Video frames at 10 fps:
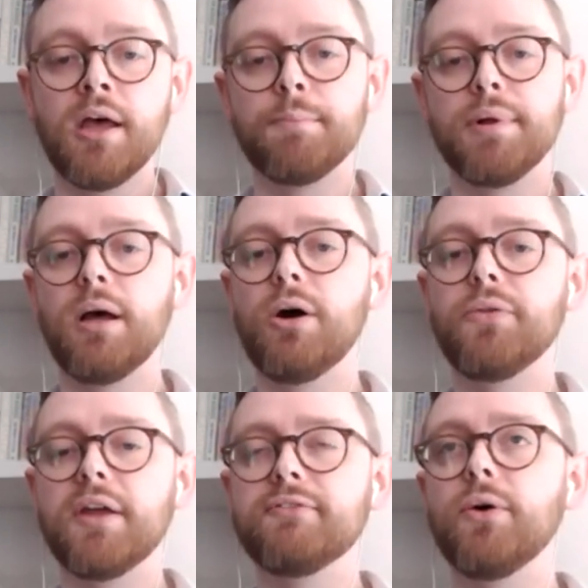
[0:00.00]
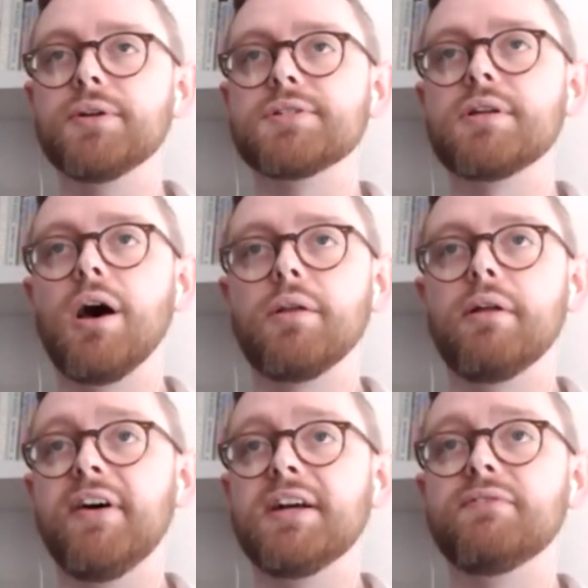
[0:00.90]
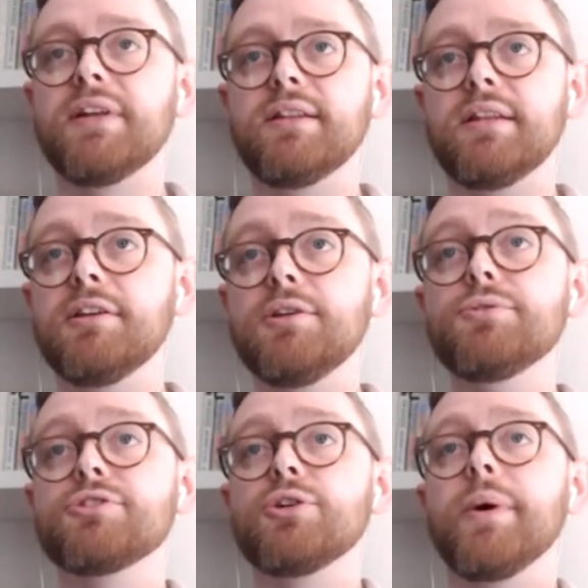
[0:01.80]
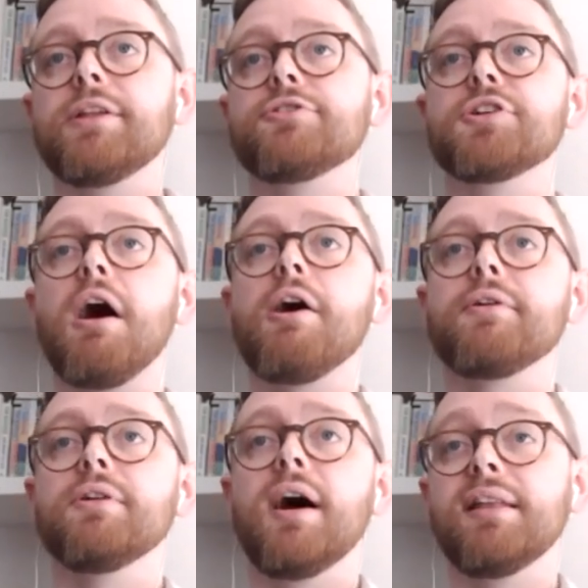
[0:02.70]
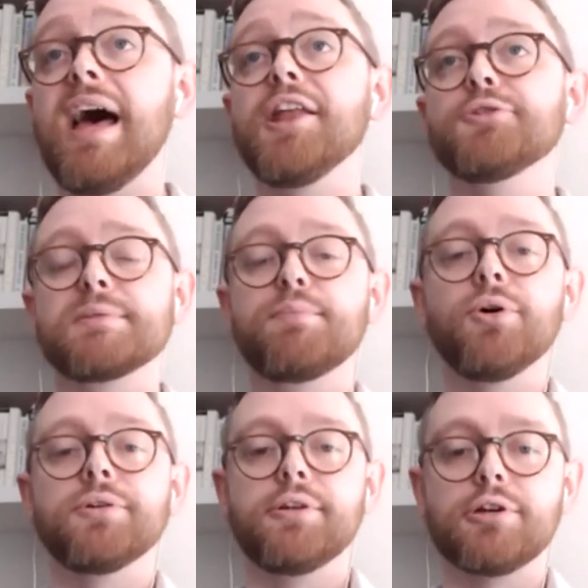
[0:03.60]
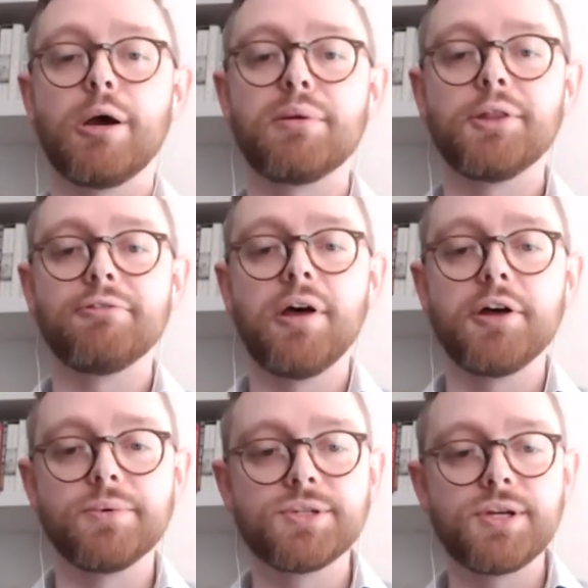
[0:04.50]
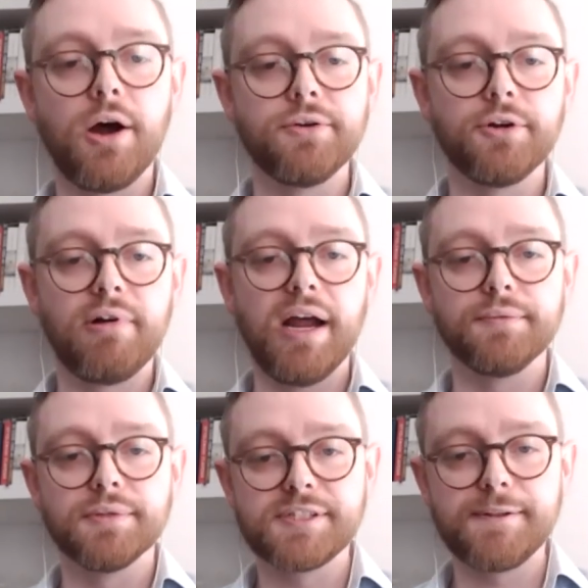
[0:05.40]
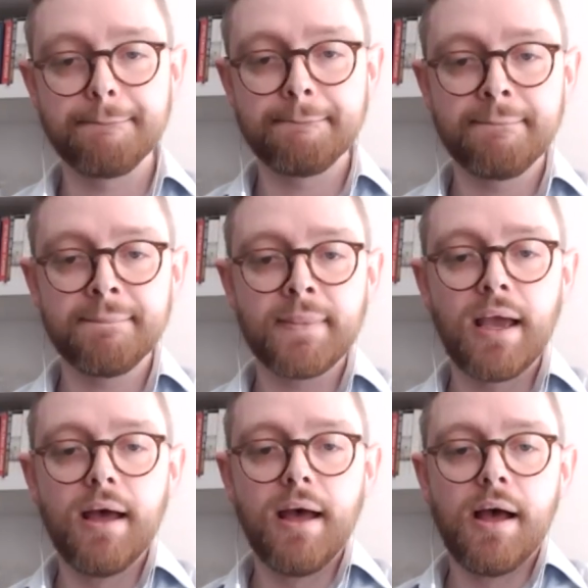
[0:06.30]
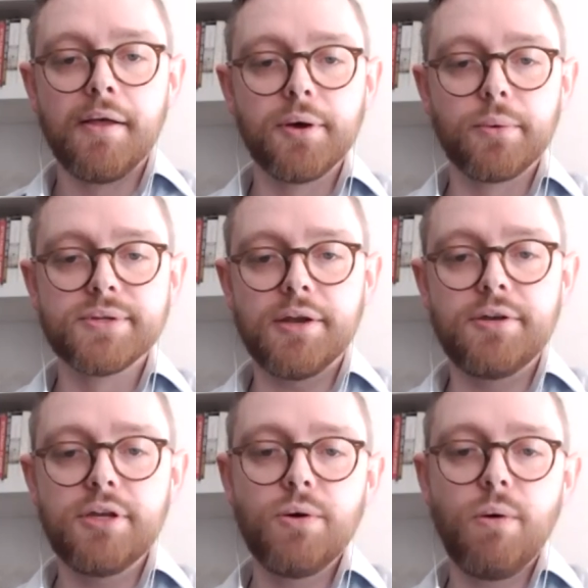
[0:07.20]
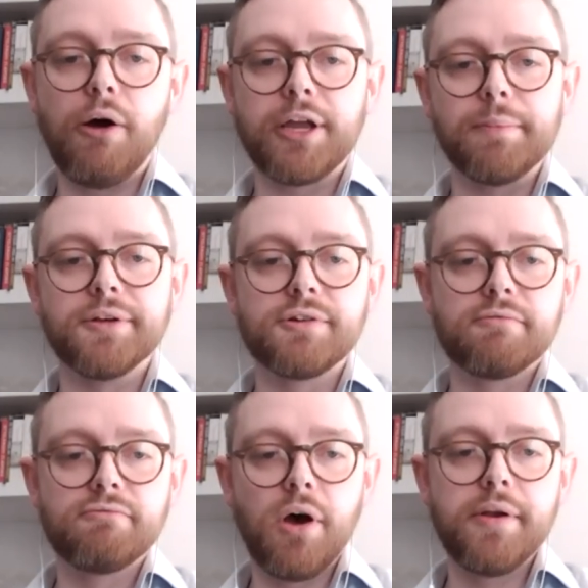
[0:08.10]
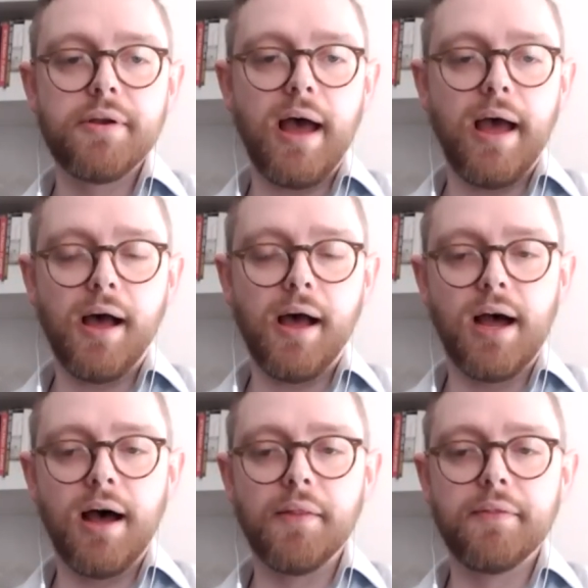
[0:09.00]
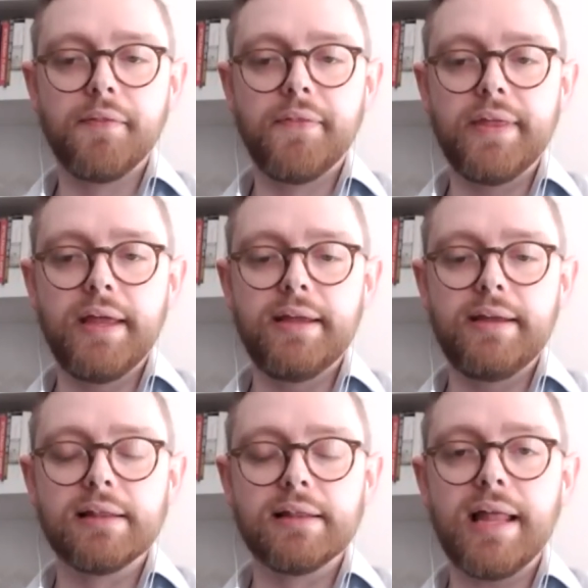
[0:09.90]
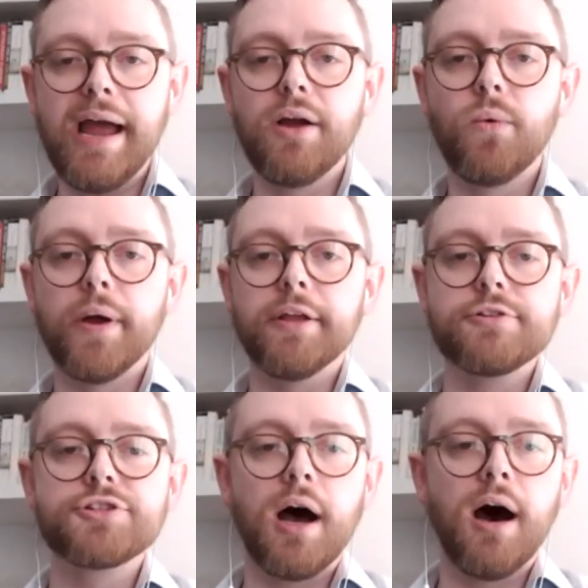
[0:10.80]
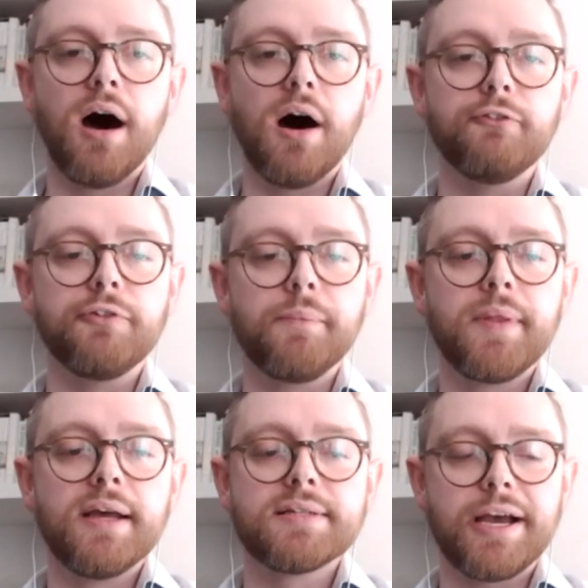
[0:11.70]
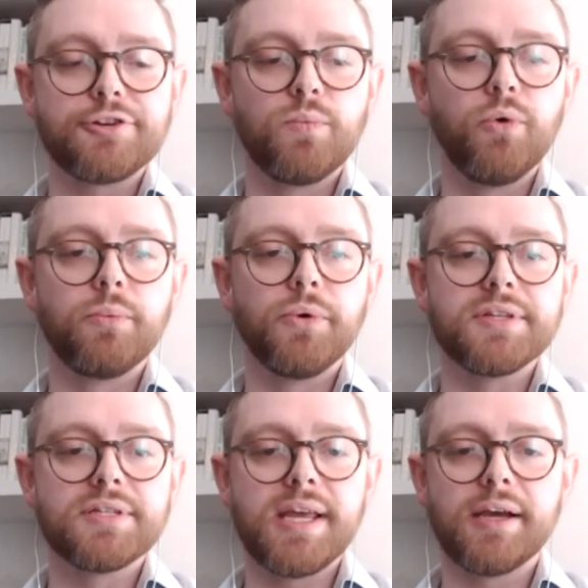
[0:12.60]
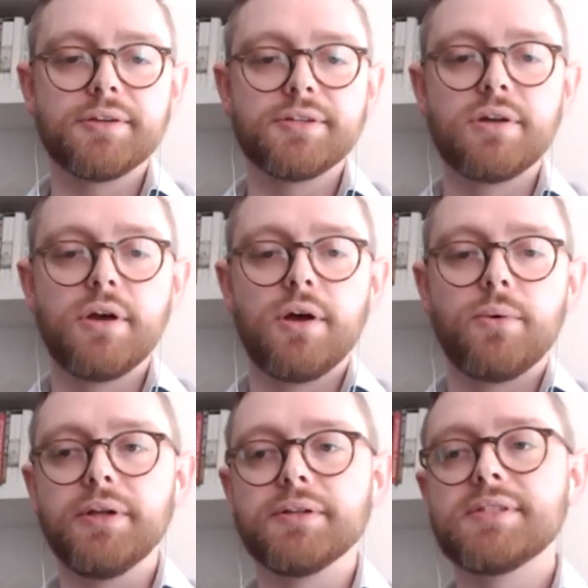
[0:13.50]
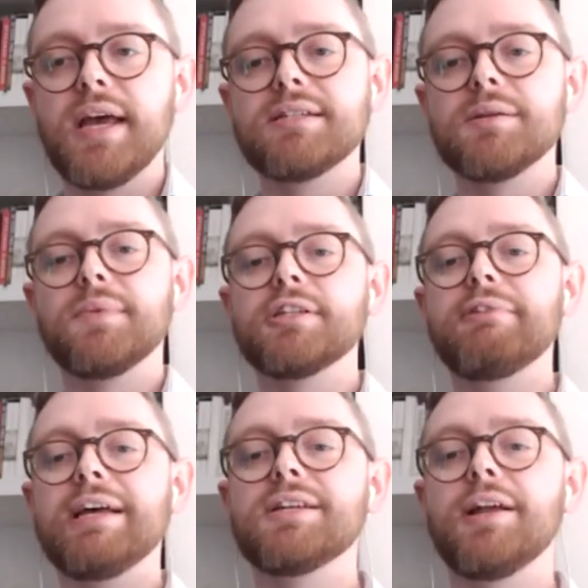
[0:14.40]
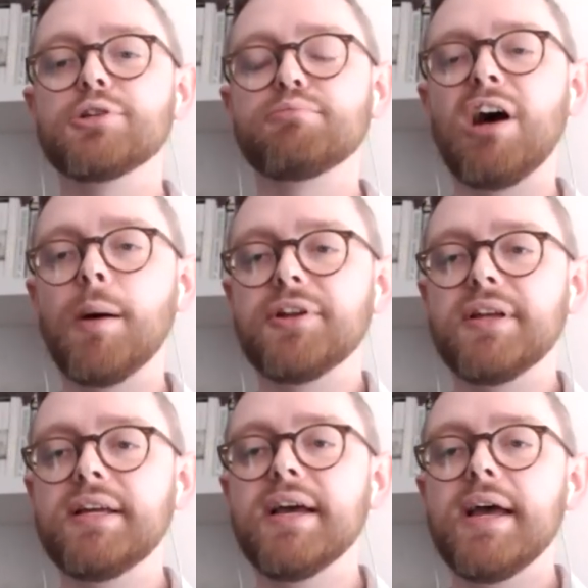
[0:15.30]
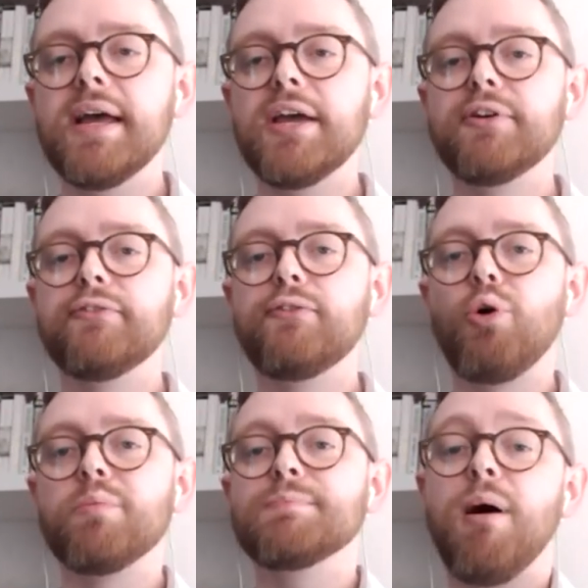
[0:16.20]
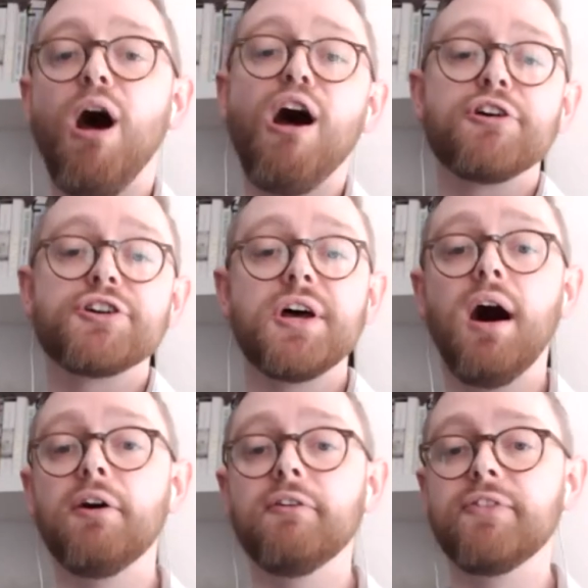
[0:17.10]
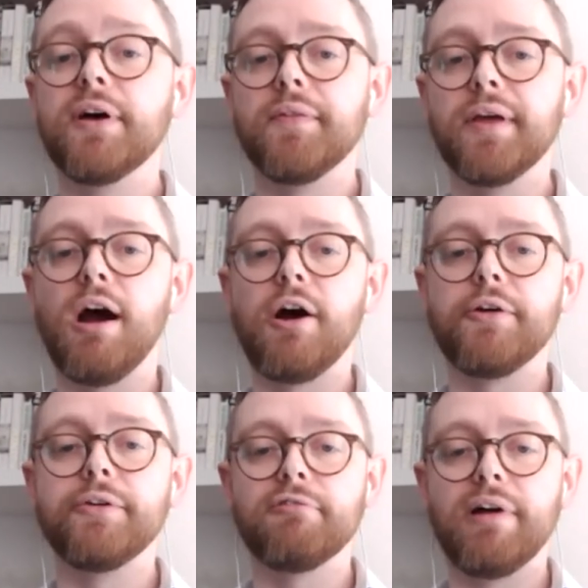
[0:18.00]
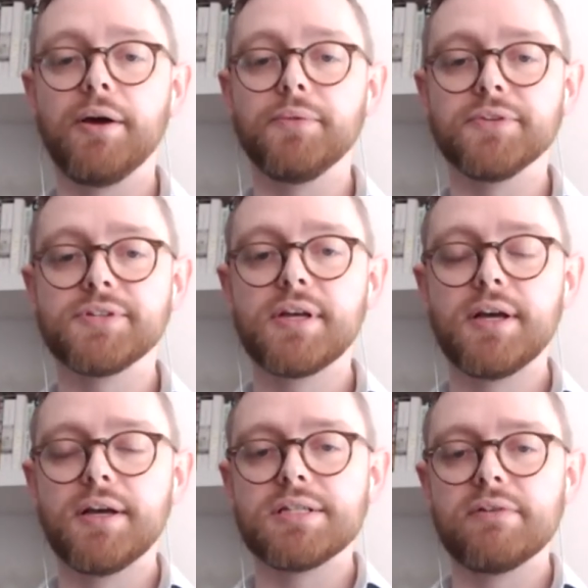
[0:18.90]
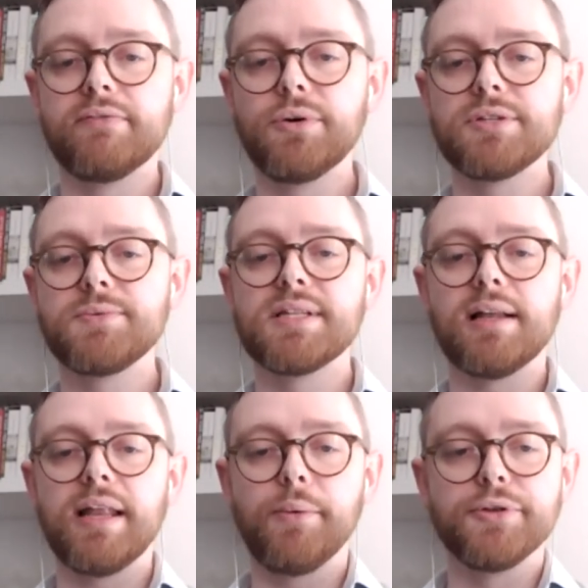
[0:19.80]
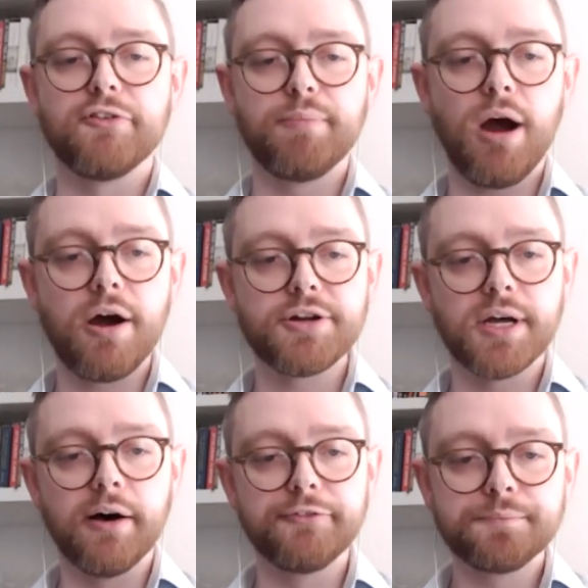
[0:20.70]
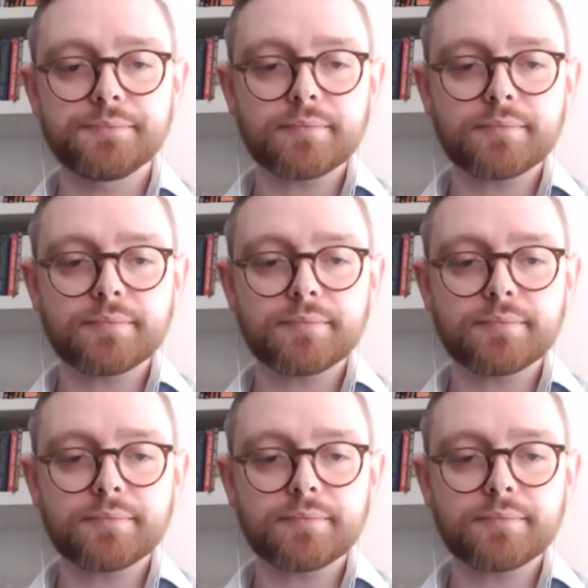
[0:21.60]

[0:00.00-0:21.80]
Below, they focused on effectively the use to which land was put to determine whether or not it was Gardiner grounds. There was a new argument run on the language of section 116. We'll say something is residential property if it forms part of the Gardiner grounds. The focus was on that language of part of.